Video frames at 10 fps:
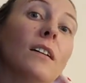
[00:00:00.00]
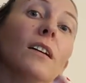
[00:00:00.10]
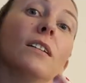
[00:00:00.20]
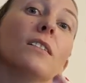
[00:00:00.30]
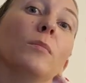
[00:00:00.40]

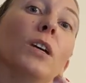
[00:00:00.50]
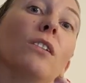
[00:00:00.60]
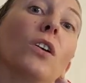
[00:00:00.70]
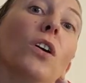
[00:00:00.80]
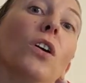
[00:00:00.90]
it's a
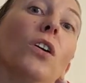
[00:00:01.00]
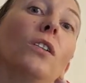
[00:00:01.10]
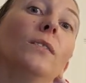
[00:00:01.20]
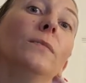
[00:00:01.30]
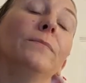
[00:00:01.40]
miracle.
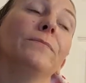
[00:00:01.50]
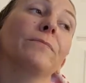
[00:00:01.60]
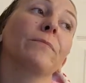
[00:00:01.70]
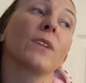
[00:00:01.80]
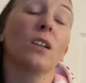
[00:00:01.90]

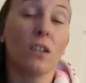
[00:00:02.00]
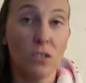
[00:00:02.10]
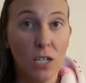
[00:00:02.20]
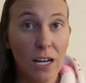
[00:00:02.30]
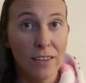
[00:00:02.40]

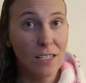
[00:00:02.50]
So yeah,